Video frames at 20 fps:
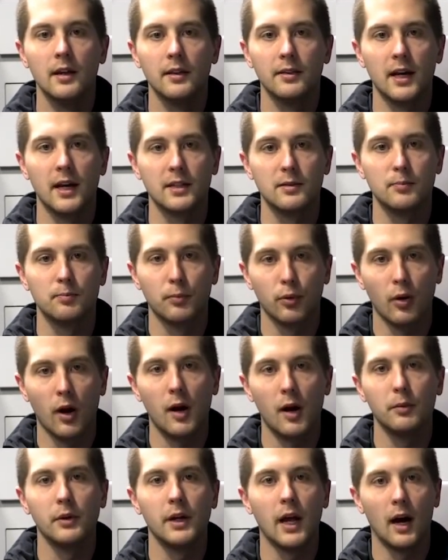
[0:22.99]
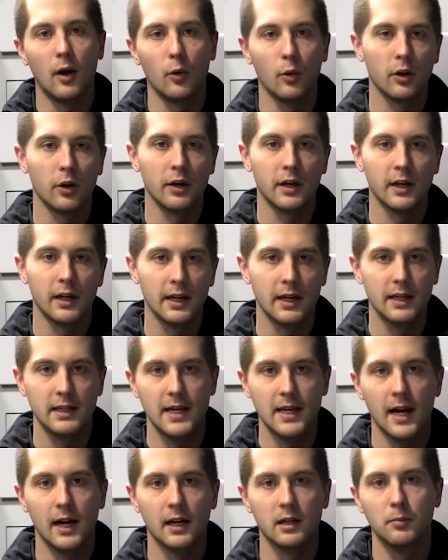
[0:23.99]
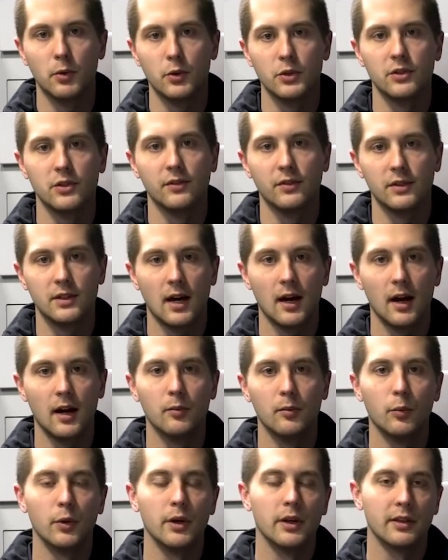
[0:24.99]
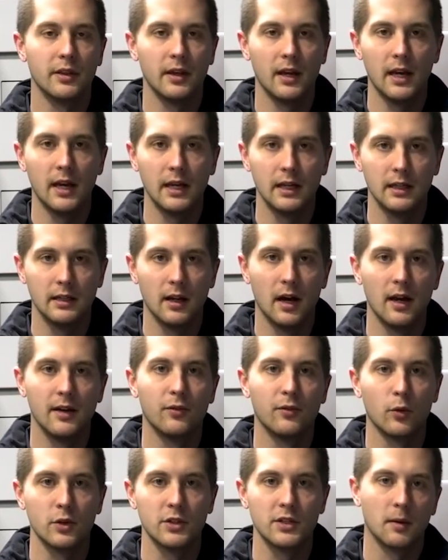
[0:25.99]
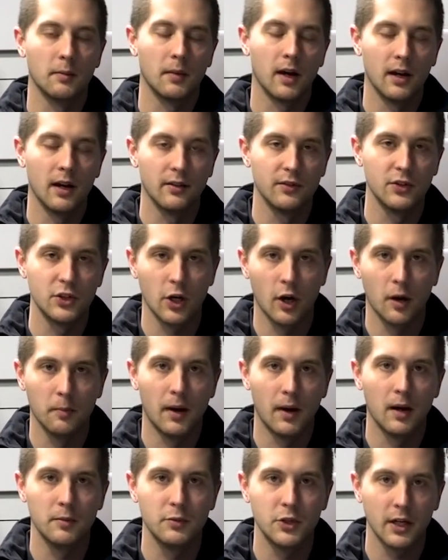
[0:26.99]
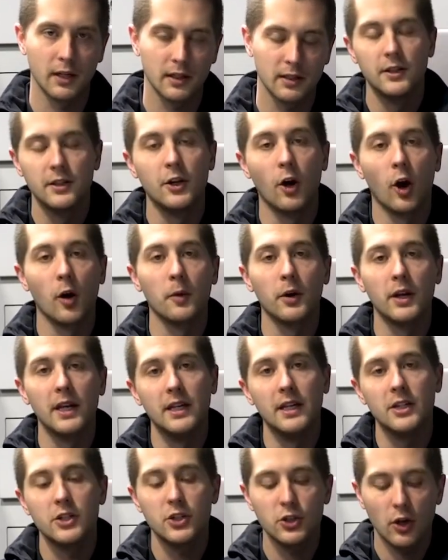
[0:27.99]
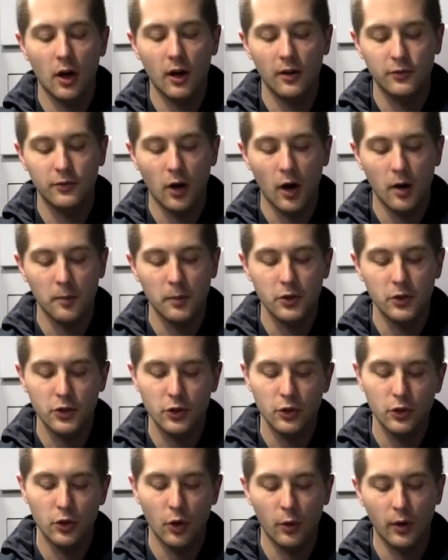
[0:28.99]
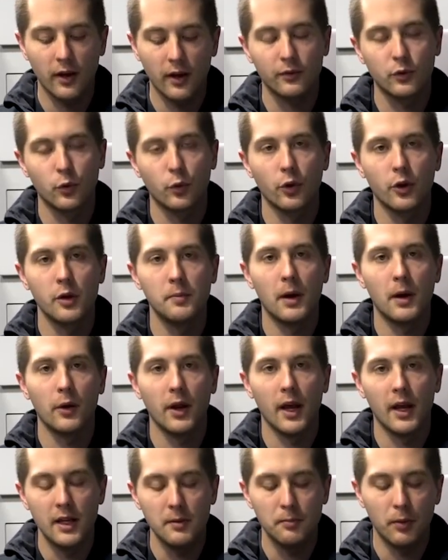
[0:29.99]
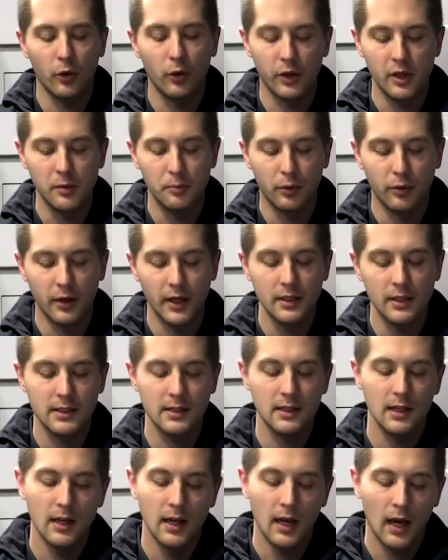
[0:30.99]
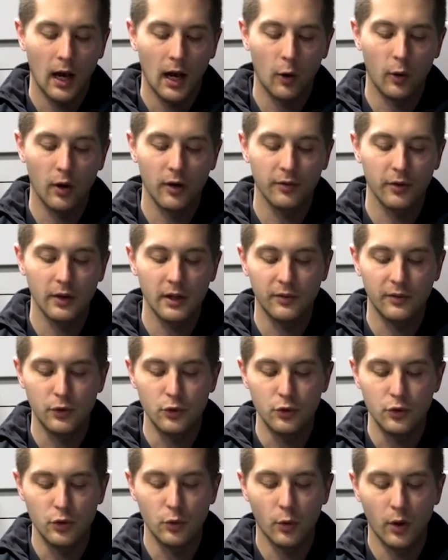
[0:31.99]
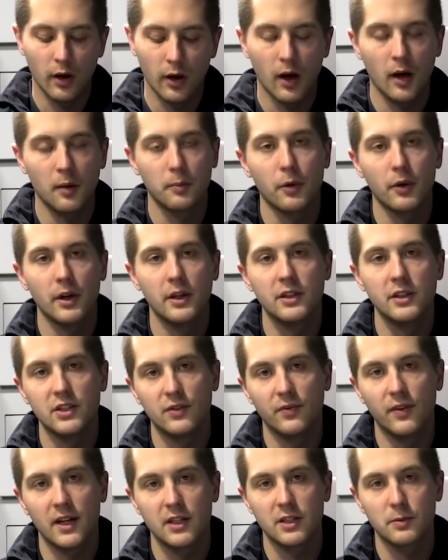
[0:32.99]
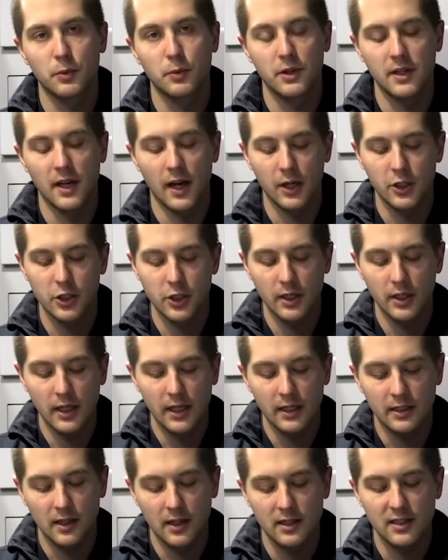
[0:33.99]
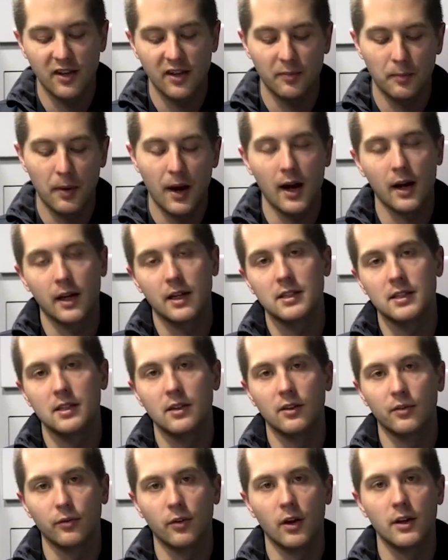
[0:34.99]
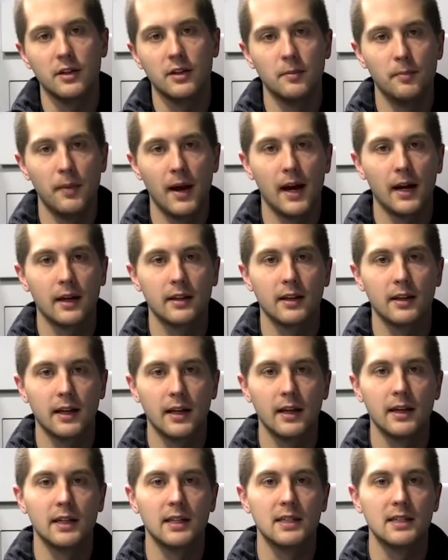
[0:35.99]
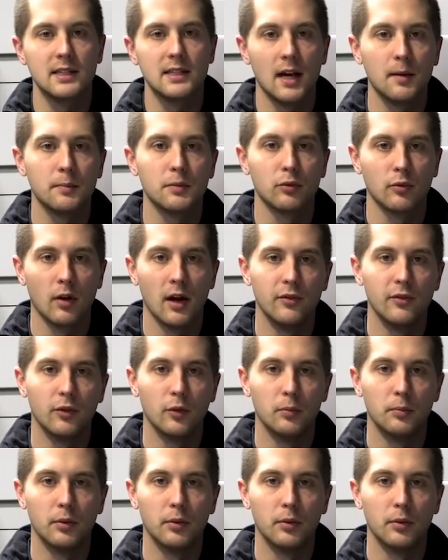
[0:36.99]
That's probably how we're going to get attacked most of the time, with a knife or some kind of sharp object. The armor is soft armor, so you don't have to worry about any bulky plates. However, if you do want to upgrade this vest's protection, it does have pockets in the front and back that can accept rifle